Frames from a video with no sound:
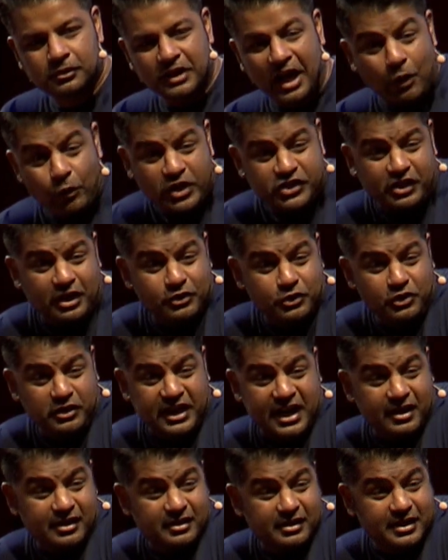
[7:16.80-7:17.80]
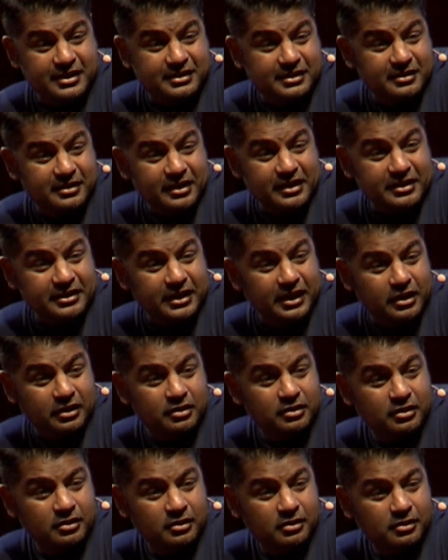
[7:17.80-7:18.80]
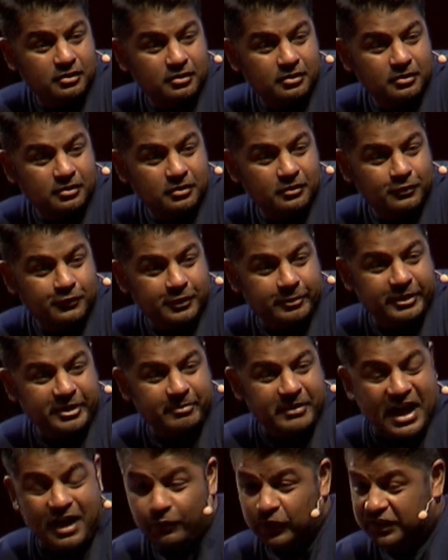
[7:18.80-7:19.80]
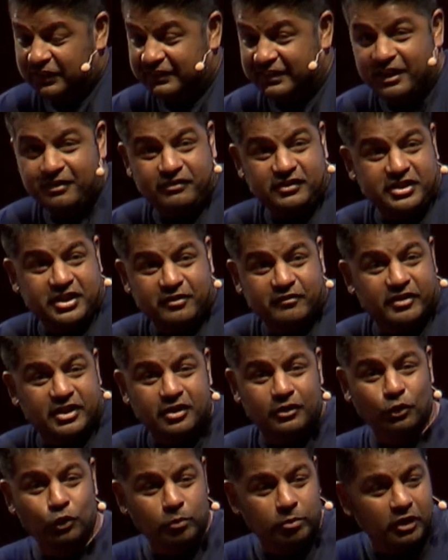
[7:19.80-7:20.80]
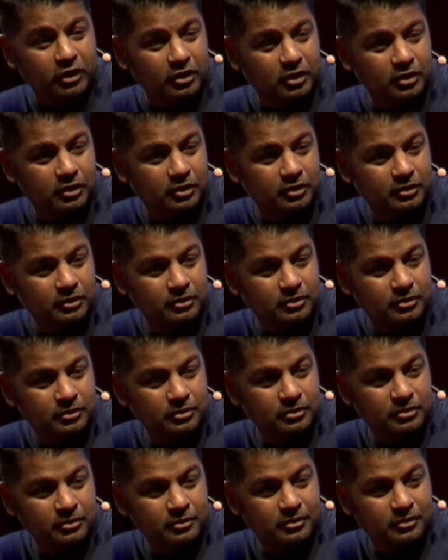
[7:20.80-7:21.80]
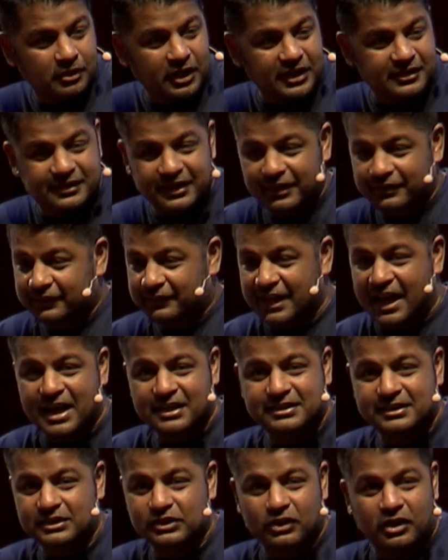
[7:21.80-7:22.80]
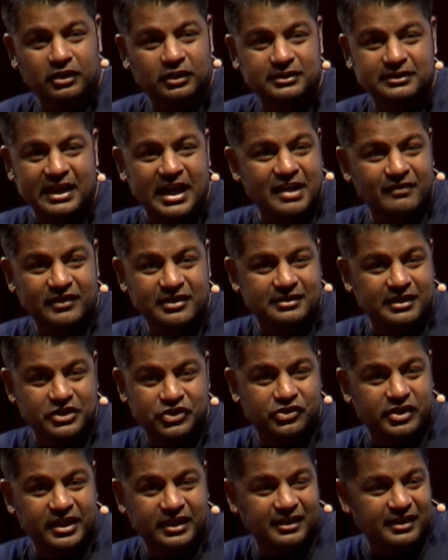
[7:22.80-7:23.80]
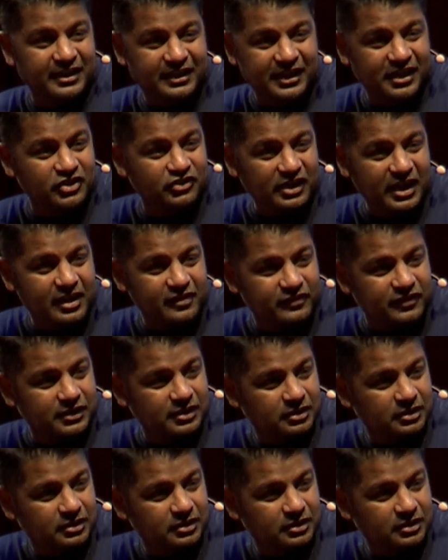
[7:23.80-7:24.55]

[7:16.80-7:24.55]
I wish I knew that in 1998. I would have definitely invented Uber. I take taxis all the time because I drink and I can't drive.